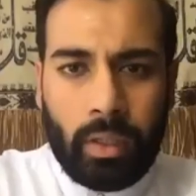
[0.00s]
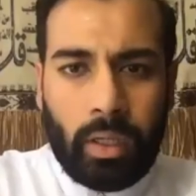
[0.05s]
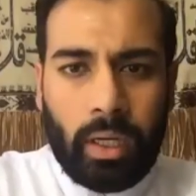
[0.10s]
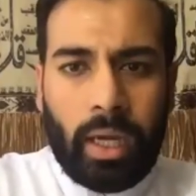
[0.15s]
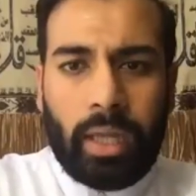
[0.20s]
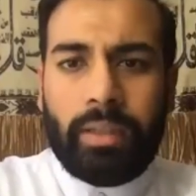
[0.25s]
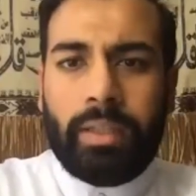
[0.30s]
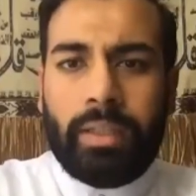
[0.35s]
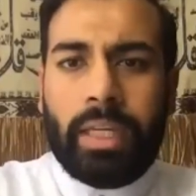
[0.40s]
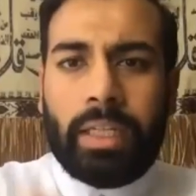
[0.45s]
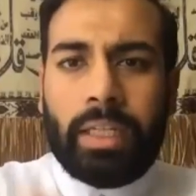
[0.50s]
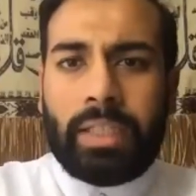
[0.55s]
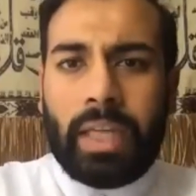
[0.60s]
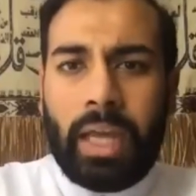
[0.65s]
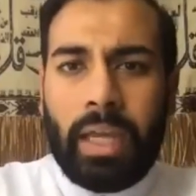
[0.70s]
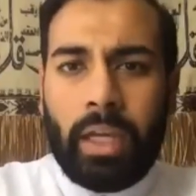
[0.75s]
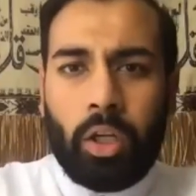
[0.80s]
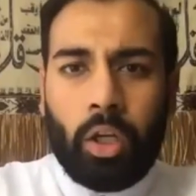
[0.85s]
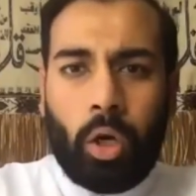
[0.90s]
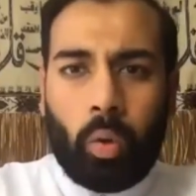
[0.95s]
And they
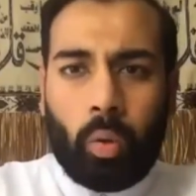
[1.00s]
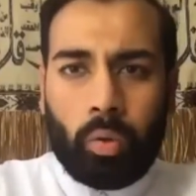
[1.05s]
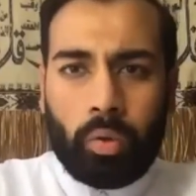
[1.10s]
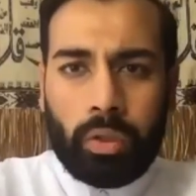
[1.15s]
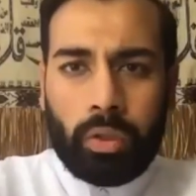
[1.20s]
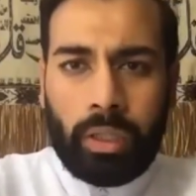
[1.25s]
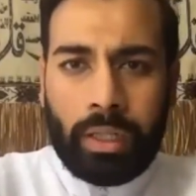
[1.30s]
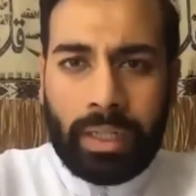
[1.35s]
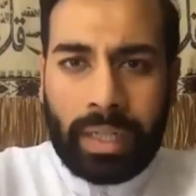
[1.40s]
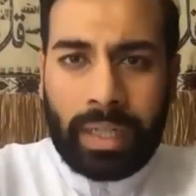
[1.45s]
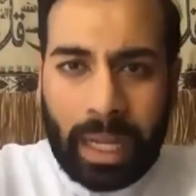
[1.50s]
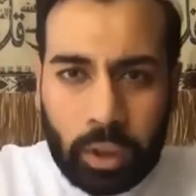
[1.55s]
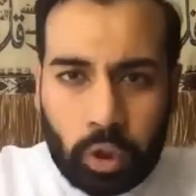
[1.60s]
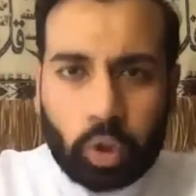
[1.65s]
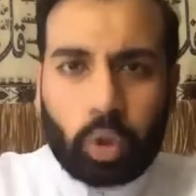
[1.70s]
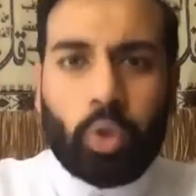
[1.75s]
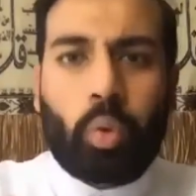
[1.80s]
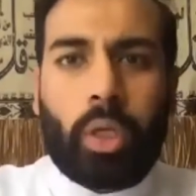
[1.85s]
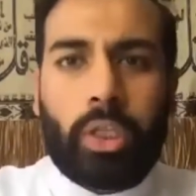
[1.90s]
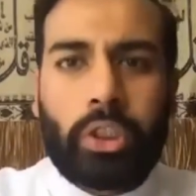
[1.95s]
say, the
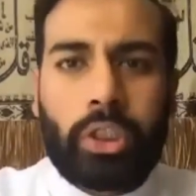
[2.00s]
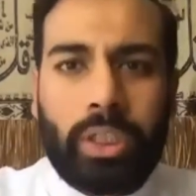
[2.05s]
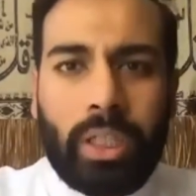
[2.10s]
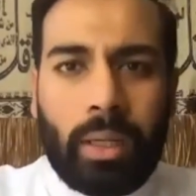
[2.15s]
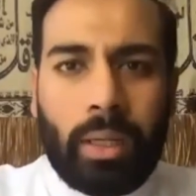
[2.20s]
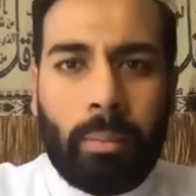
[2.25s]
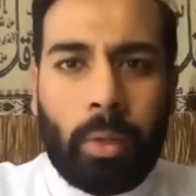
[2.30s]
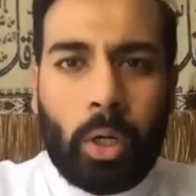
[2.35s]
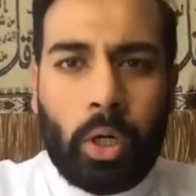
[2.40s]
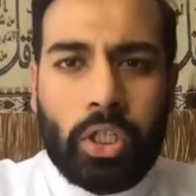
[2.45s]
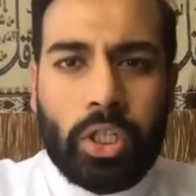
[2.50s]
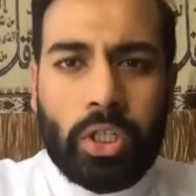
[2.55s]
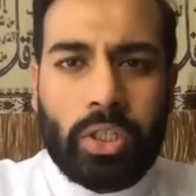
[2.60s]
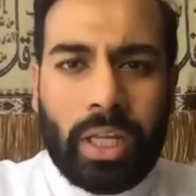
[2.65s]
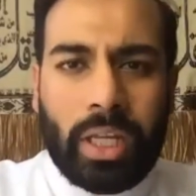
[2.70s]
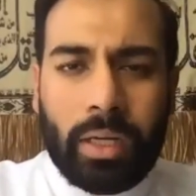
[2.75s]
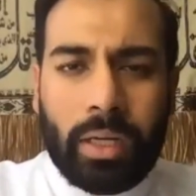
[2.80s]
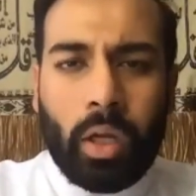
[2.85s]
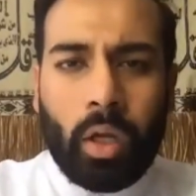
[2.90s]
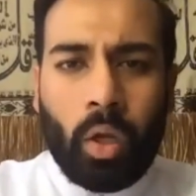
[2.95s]
natural question that emerges
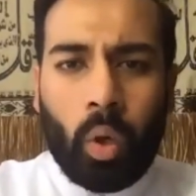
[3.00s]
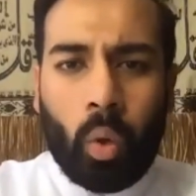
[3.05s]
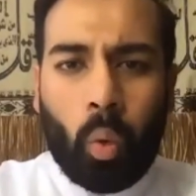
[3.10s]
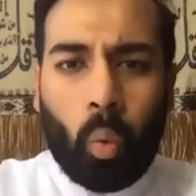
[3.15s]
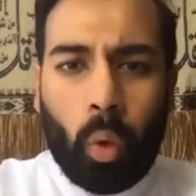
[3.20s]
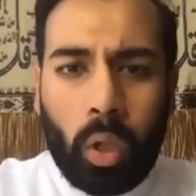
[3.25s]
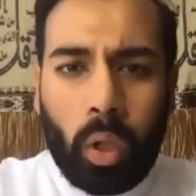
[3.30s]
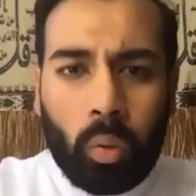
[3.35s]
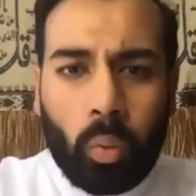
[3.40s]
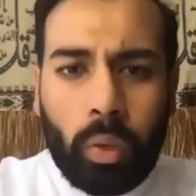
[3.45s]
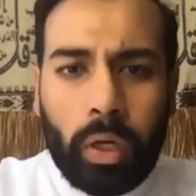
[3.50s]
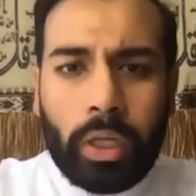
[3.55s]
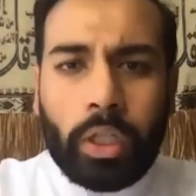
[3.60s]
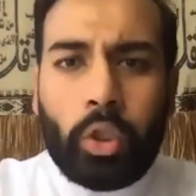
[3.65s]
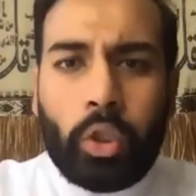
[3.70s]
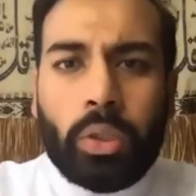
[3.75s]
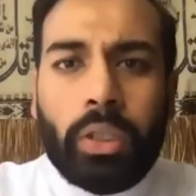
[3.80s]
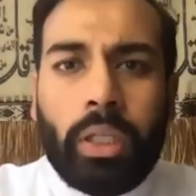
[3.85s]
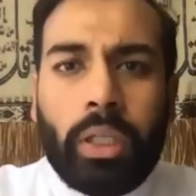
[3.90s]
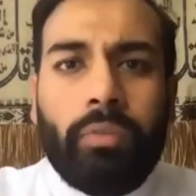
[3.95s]
that, well, where did
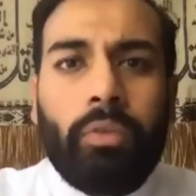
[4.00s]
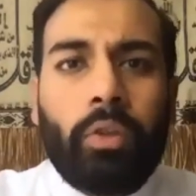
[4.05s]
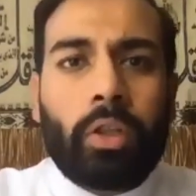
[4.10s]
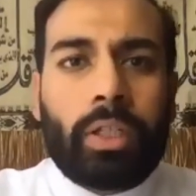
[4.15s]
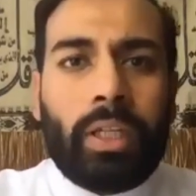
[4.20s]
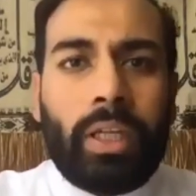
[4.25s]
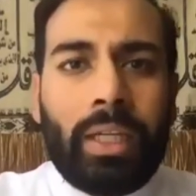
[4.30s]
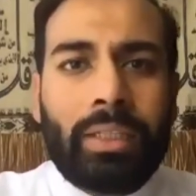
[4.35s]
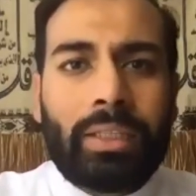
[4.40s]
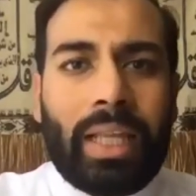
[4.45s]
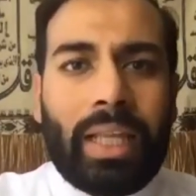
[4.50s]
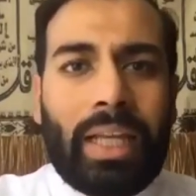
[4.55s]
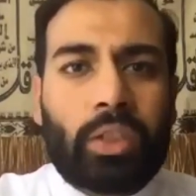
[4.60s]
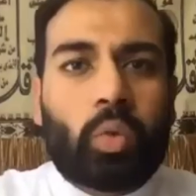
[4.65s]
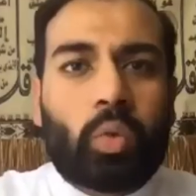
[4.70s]
you leave your keys last?